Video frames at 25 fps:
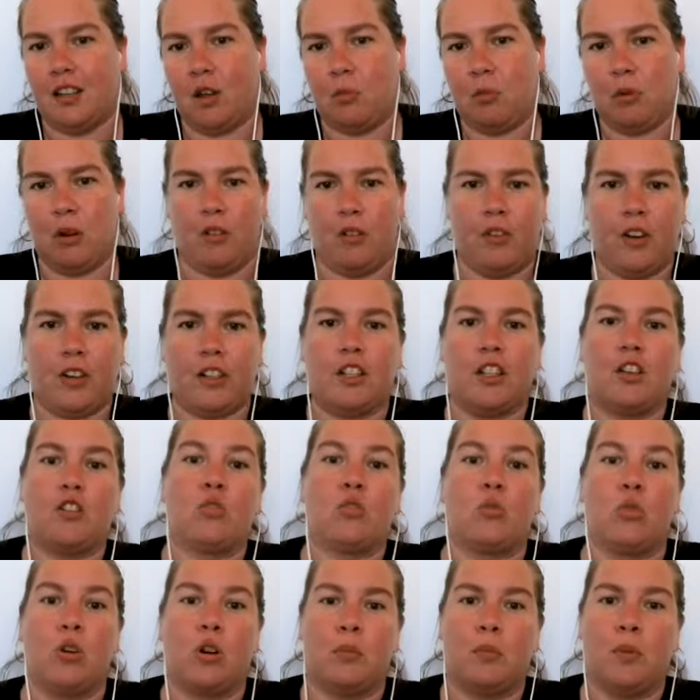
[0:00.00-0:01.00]
a perfectly
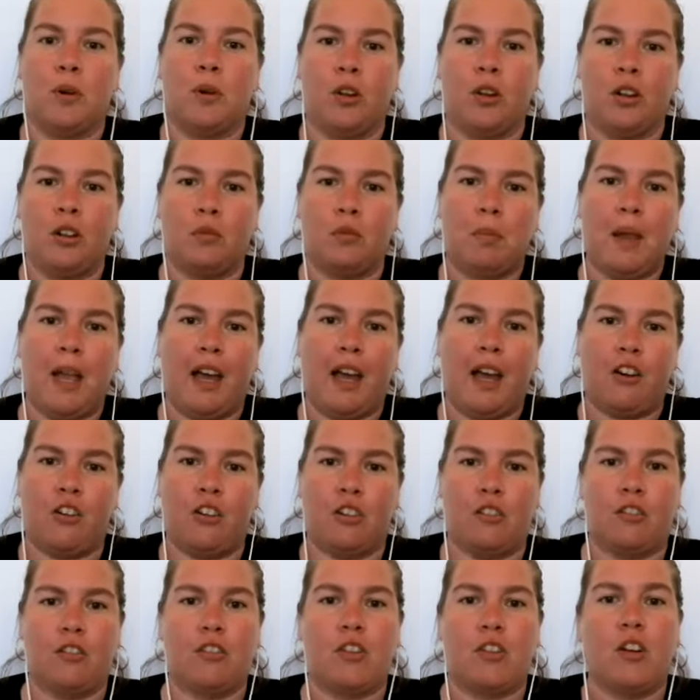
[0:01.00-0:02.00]
normal pattern
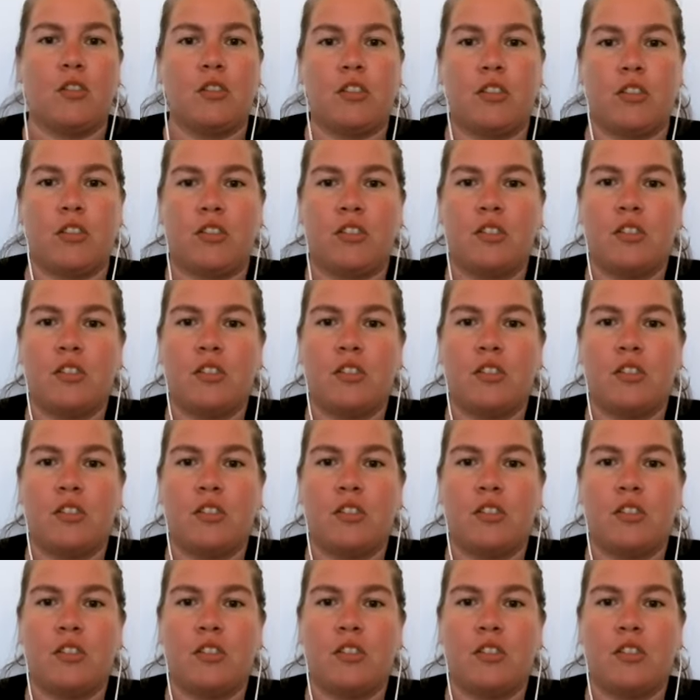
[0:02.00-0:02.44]
of growth.